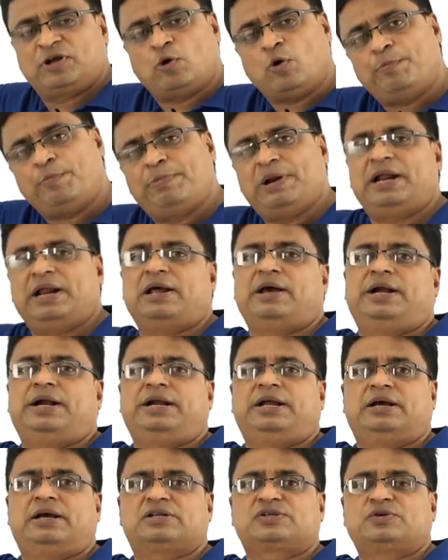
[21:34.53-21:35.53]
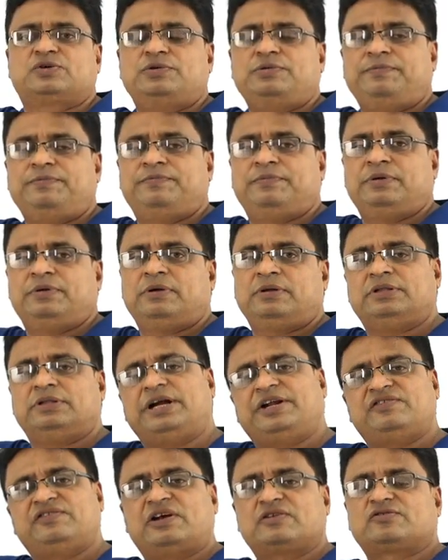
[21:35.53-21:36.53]
coplanarity also.
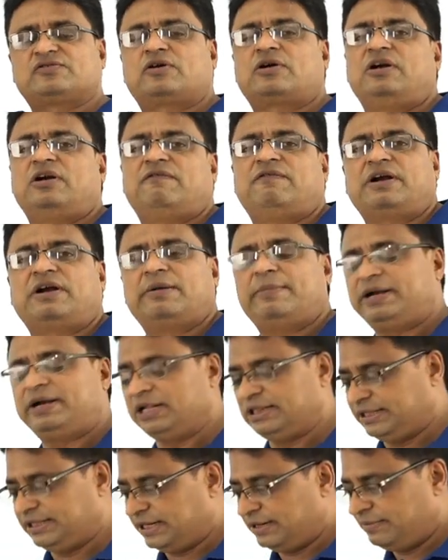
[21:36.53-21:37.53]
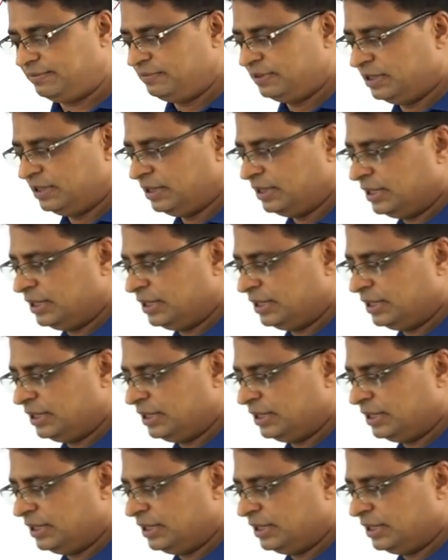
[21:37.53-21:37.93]
That is also called fundamental theorem.